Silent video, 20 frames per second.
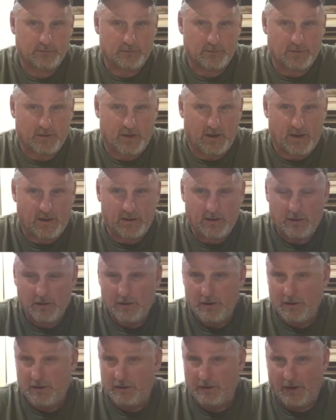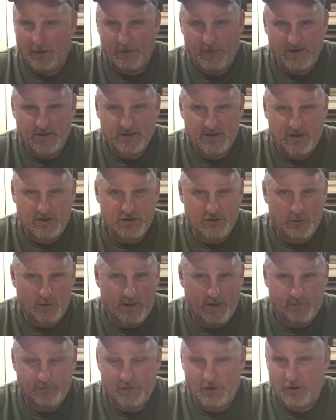okay? Nothing says you
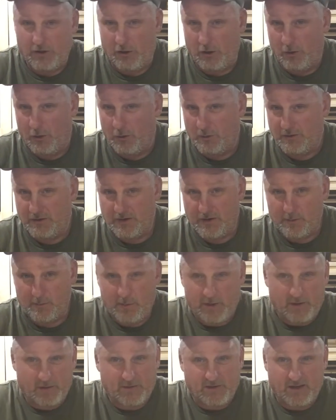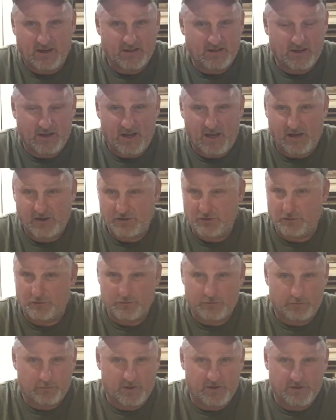have to go to compete to get to
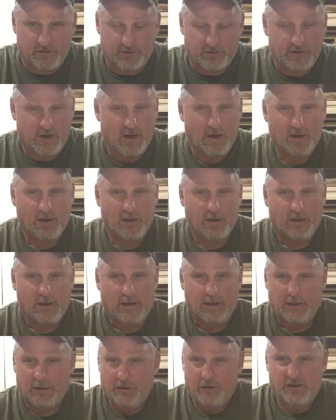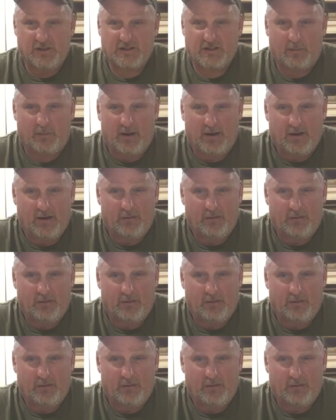nationals or regionals. You just come out and